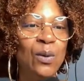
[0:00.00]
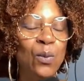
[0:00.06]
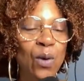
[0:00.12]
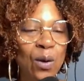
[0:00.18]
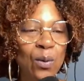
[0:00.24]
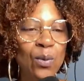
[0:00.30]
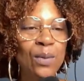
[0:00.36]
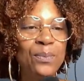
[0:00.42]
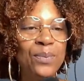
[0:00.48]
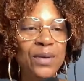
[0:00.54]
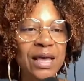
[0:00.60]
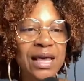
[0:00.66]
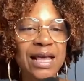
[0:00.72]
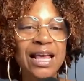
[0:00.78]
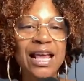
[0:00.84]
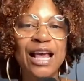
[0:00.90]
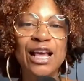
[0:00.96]
What would
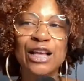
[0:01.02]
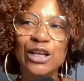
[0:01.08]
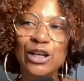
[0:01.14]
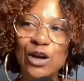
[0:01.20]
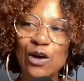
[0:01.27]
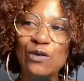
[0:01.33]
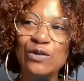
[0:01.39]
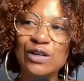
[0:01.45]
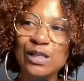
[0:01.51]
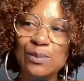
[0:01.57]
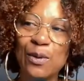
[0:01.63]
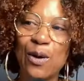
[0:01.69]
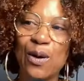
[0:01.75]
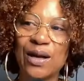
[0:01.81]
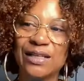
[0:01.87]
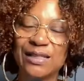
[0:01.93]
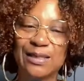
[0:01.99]
be your
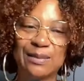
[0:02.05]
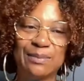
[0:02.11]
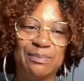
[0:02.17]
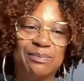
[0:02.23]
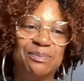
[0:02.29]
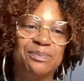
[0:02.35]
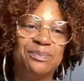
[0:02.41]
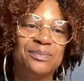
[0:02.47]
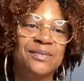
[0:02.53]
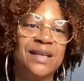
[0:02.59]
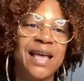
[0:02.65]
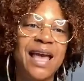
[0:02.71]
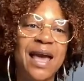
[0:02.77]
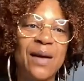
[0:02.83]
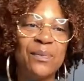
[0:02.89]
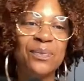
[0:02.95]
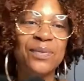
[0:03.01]
response?
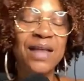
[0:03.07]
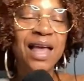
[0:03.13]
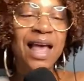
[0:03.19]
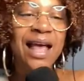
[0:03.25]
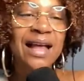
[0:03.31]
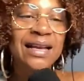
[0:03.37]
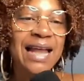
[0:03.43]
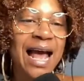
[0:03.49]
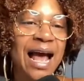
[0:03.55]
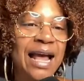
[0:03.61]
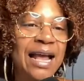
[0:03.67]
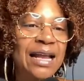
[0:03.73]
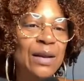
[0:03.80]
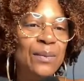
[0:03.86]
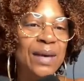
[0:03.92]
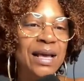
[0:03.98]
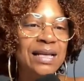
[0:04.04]
Okay. Now,
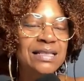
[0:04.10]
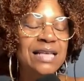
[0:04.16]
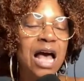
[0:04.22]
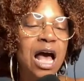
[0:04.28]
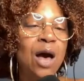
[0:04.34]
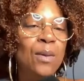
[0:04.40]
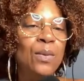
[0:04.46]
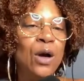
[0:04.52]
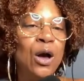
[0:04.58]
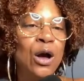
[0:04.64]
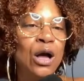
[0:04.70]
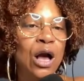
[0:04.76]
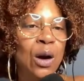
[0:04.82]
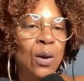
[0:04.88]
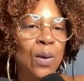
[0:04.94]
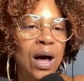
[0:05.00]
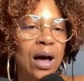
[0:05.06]
in the meantime, I'm going to
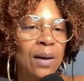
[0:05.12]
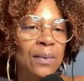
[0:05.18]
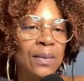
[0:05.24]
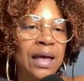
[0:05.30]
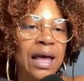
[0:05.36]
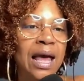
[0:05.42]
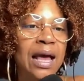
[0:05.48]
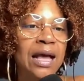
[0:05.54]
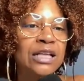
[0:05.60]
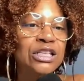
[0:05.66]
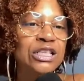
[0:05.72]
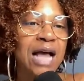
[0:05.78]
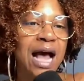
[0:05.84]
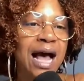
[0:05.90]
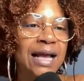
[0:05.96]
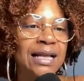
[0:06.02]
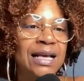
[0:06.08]
go up.
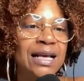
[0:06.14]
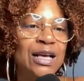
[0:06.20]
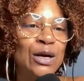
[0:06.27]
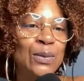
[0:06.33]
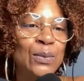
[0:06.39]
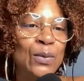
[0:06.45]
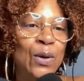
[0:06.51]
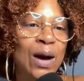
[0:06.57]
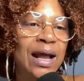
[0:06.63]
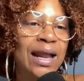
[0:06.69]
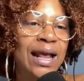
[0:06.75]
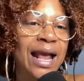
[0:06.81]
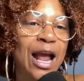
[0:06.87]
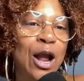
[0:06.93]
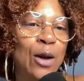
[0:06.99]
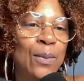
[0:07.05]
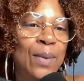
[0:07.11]
Johnny, good
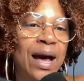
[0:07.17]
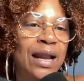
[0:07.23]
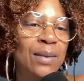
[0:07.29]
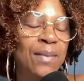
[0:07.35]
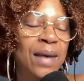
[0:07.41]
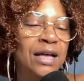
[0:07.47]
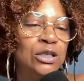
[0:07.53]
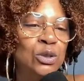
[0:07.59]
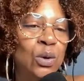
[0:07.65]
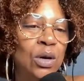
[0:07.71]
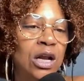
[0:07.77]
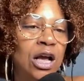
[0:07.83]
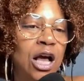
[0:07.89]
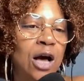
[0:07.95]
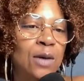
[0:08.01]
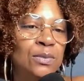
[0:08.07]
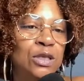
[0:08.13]
morning, everybody. My
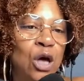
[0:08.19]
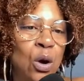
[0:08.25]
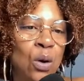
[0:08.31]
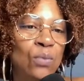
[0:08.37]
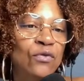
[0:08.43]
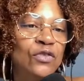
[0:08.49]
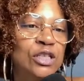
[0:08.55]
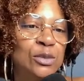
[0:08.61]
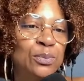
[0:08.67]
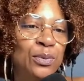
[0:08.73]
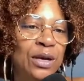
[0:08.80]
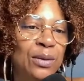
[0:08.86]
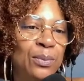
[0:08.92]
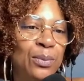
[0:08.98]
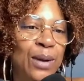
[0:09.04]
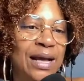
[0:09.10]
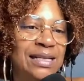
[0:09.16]
daughter comes home for
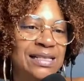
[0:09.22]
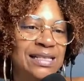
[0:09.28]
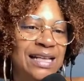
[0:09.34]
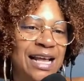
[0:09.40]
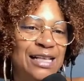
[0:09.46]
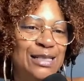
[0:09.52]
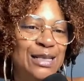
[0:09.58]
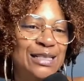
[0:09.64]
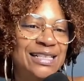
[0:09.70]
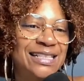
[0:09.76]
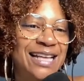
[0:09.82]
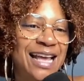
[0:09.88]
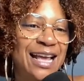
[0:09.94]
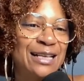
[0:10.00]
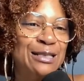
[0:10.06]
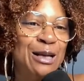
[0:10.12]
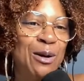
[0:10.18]
spring break today, so
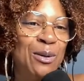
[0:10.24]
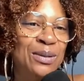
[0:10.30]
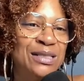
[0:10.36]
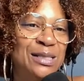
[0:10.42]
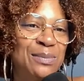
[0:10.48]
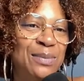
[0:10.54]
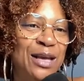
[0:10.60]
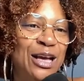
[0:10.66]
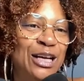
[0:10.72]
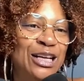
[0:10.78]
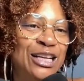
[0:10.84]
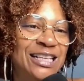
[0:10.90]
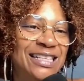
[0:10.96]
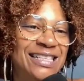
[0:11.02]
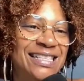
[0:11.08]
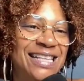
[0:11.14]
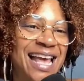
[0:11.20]
today is going to be a
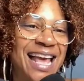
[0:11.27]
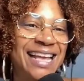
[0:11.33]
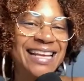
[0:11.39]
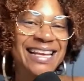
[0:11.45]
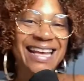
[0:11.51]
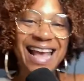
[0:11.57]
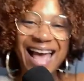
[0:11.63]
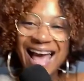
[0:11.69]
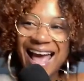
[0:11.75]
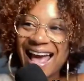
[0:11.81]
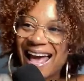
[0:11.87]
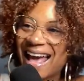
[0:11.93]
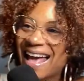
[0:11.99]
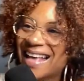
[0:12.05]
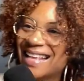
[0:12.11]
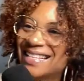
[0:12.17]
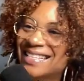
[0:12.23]
good day.
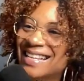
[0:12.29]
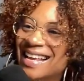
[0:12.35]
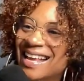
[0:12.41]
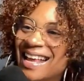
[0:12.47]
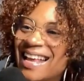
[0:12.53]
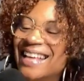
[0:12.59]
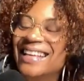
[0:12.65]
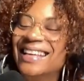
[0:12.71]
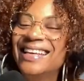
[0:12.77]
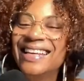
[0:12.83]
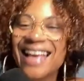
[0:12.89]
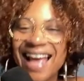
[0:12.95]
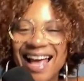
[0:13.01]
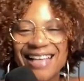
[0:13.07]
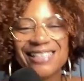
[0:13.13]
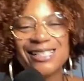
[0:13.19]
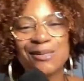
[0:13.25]
Yes.
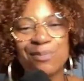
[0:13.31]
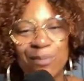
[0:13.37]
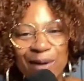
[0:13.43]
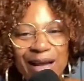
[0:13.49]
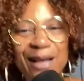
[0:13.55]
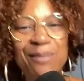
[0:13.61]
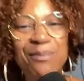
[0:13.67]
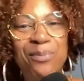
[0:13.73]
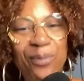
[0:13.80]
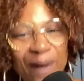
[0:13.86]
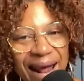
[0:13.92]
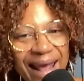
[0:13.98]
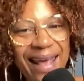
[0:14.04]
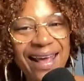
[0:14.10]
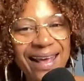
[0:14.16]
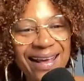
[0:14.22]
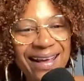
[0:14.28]
Yes, spring
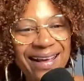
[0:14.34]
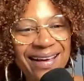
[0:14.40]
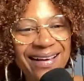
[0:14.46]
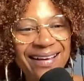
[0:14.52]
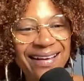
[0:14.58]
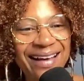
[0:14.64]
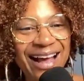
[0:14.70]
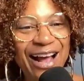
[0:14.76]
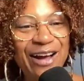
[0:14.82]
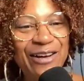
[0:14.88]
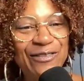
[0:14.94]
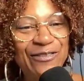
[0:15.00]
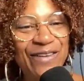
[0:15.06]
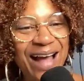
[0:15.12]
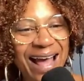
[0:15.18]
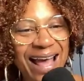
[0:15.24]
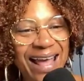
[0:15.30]
break.
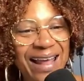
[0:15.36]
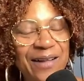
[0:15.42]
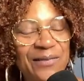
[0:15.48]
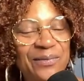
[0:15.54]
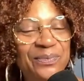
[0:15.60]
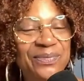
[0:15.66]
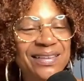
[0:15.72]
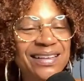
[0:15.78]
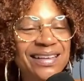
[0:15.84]
All right.